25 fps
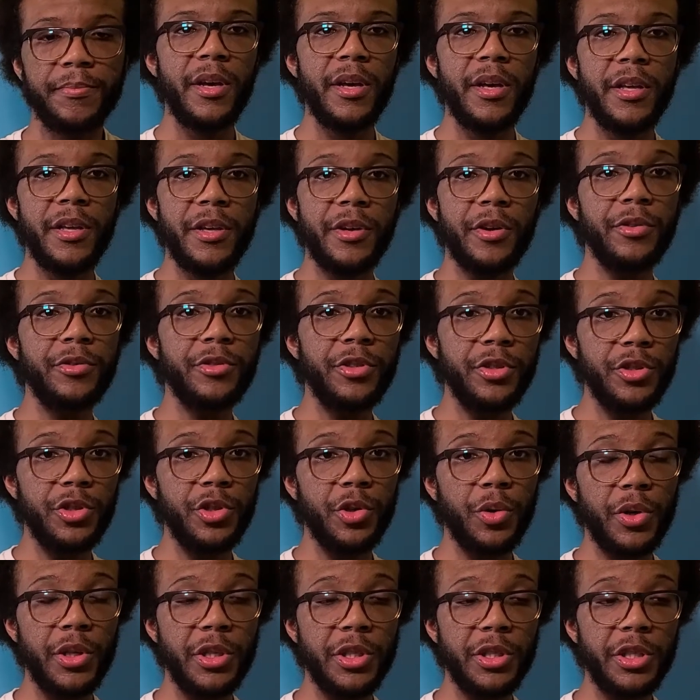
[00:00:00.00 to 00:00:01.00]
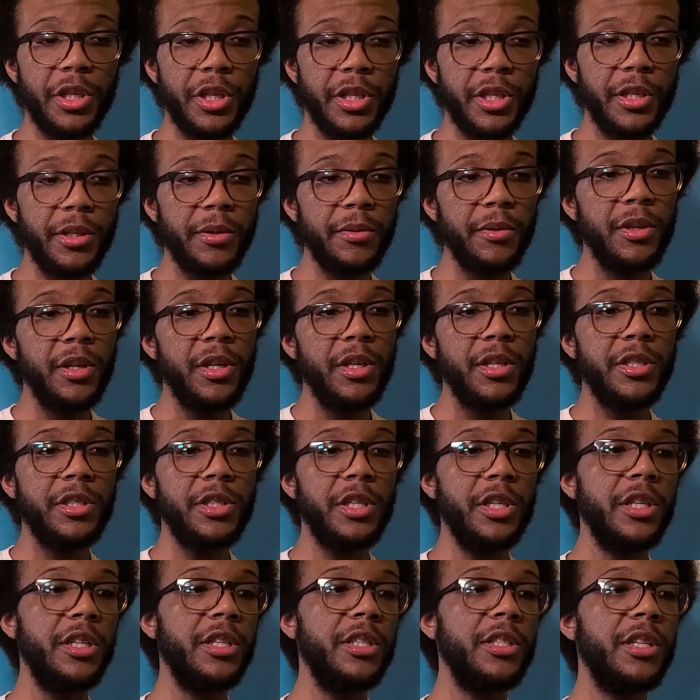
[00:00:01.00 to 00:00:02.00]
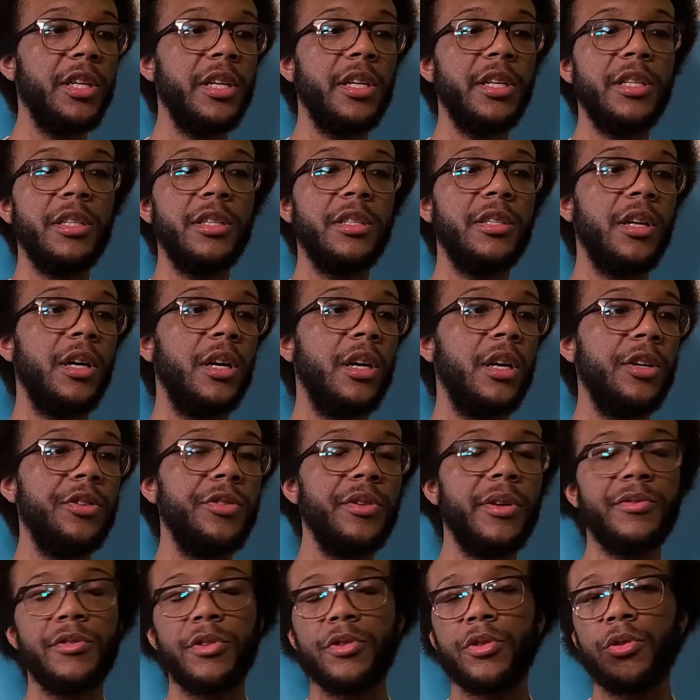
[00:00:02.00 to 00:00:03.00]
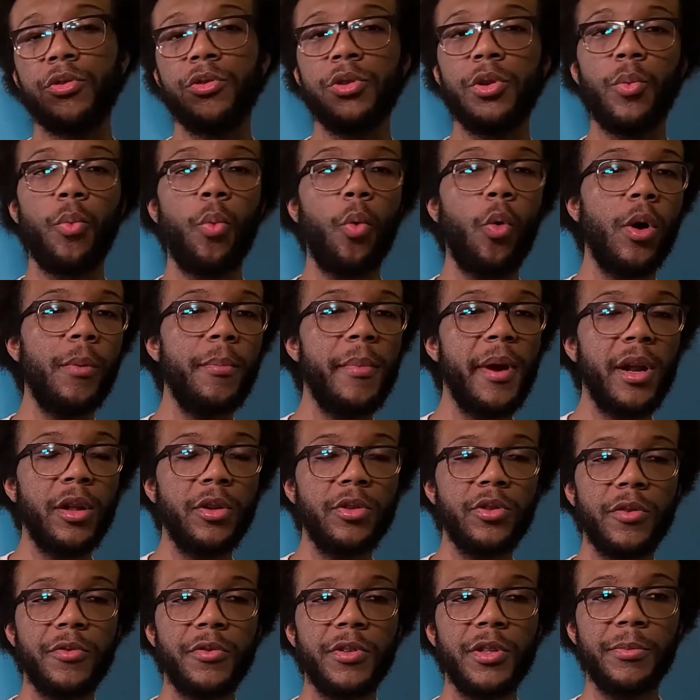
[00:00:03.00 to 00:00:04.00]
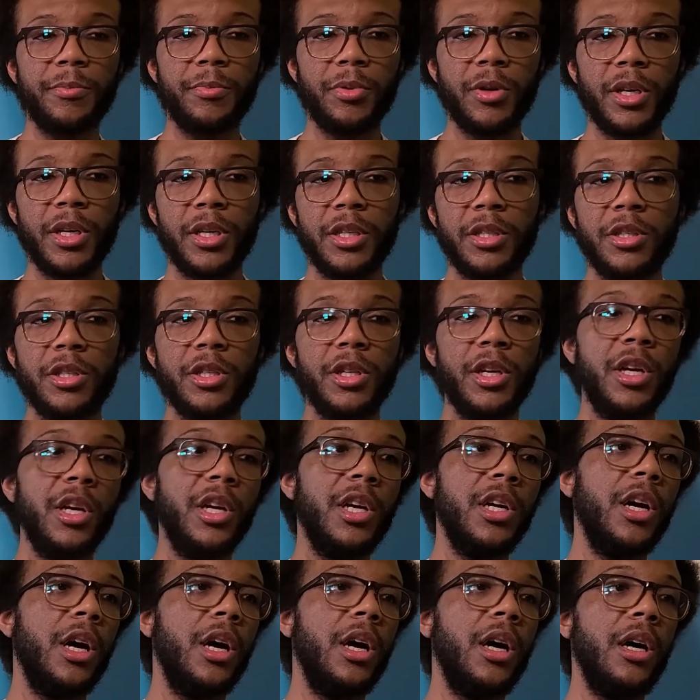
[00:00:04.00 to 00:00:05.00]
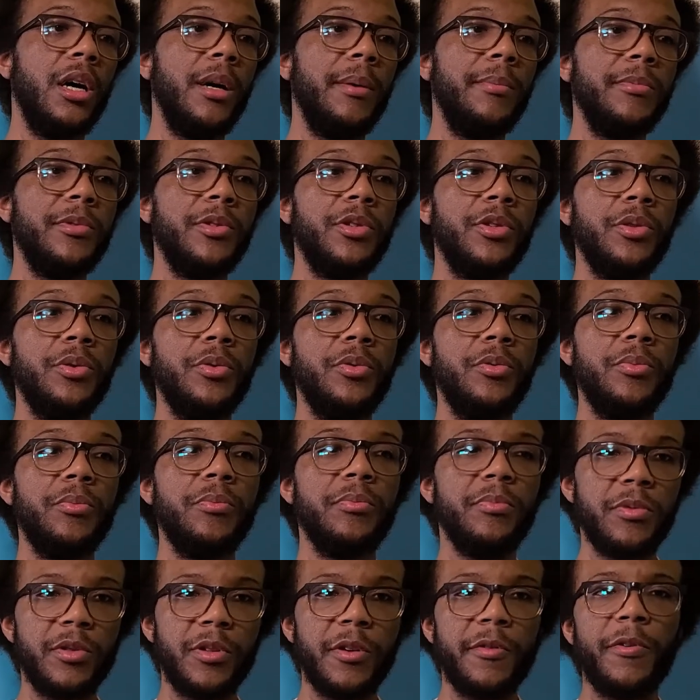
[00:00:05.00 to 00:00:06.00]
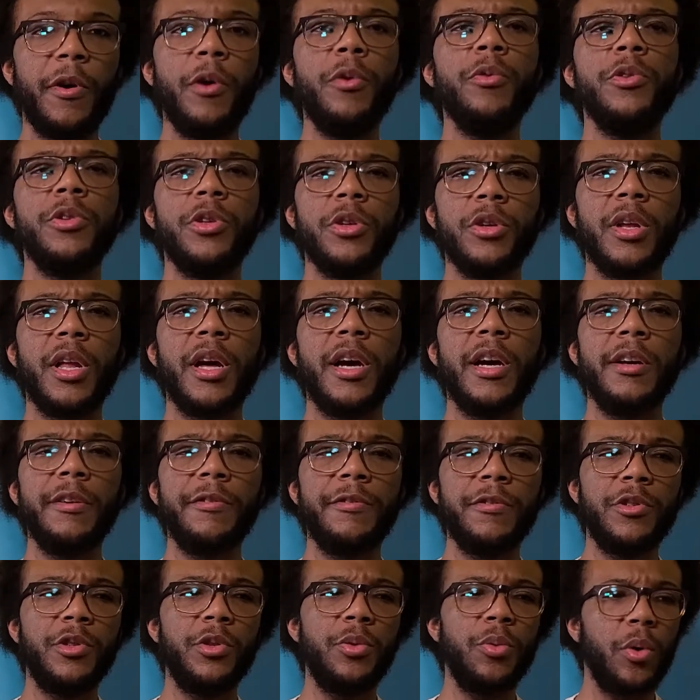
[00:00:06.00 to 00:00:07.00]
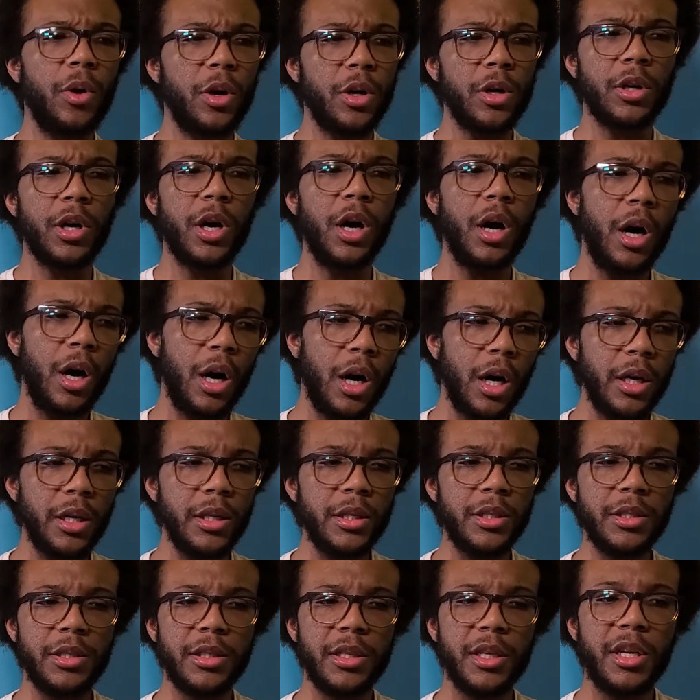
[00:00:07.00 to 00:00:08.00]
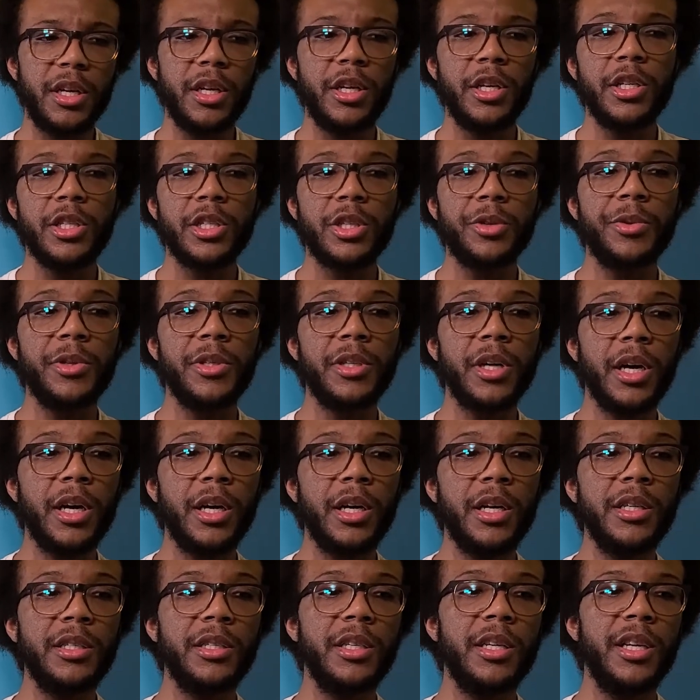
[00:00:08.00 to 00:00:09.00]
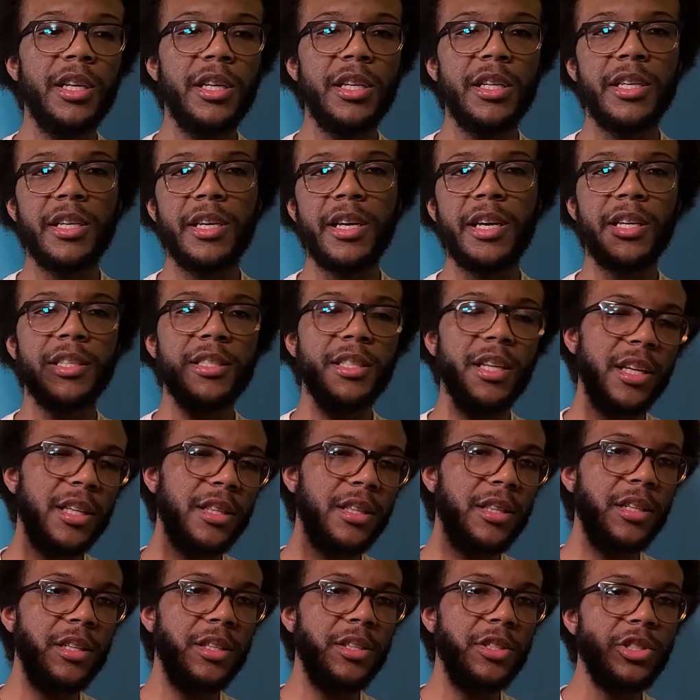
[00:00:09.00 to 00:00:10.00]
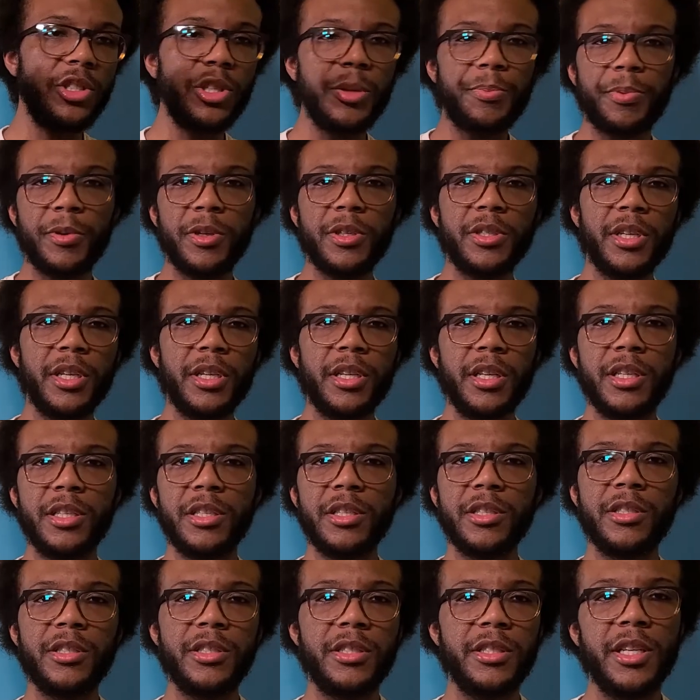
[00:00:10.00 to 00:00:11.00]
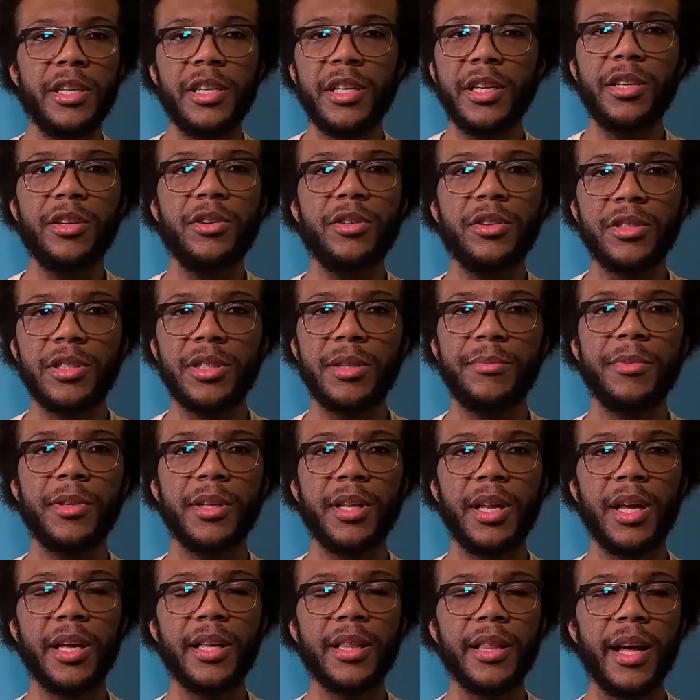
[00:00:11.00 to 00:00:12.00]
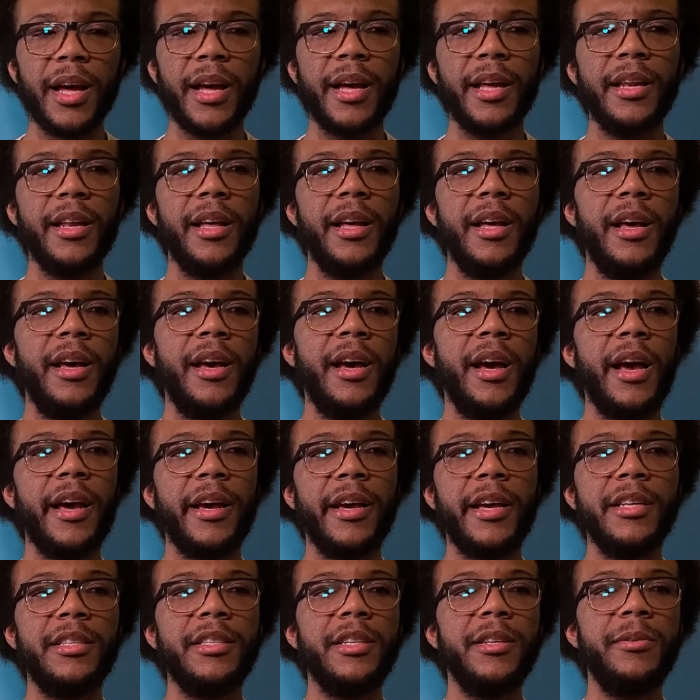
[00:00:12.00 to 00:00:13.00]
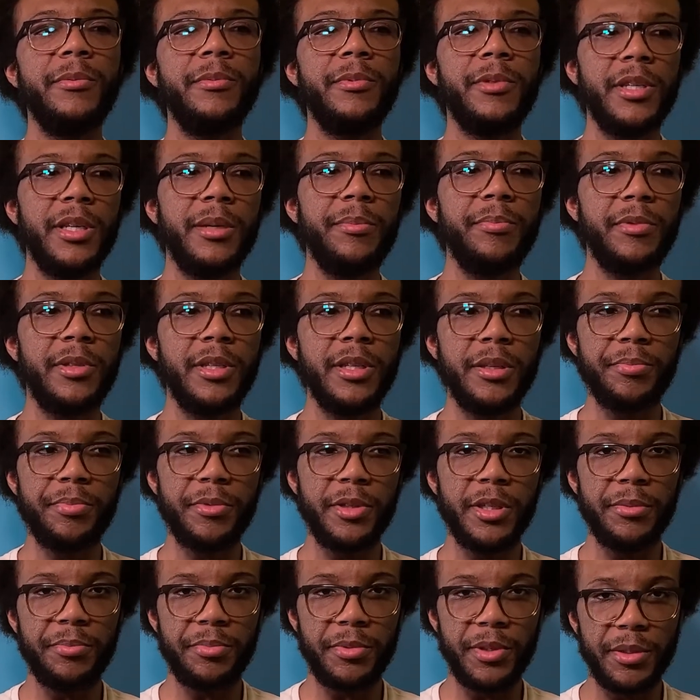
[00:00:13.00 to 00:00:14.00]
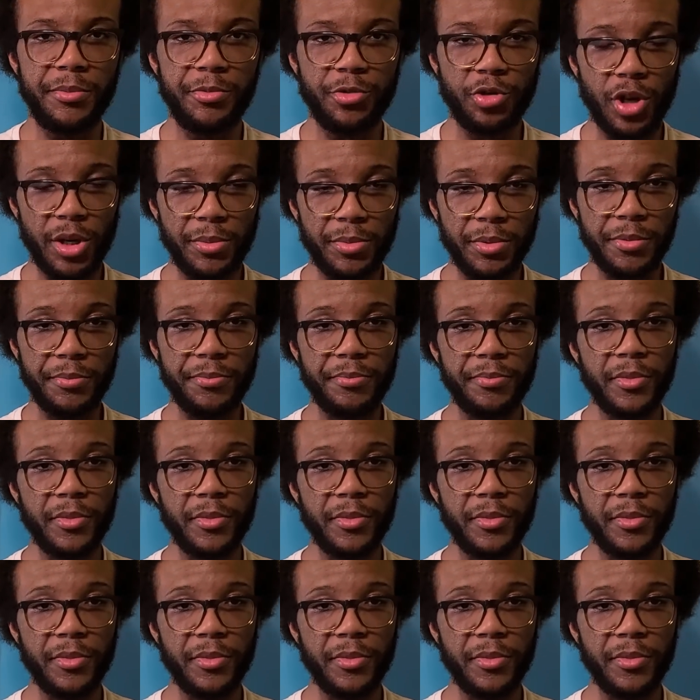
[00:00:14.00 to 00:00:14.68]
He goes to join Ginny. Ginny says, you have to throw your war medals over your bridge to devote your life to our cause. So he does. He hits like the superintendent senate or something like that and gets in deep trouble.